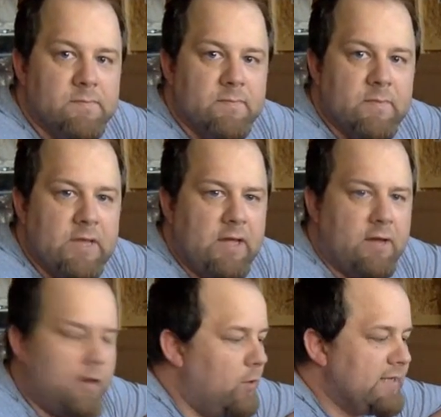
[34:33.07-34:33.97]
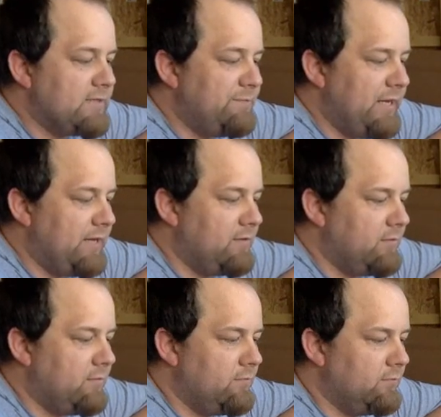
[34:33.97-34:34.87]
Yeah, OSB.
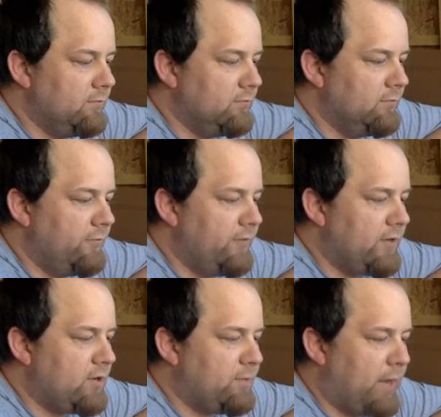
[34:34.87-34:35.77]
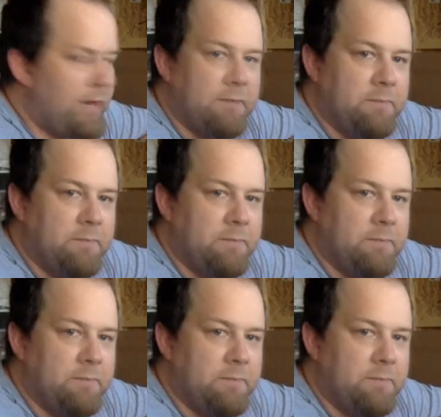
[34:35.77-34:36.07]
Figured pine.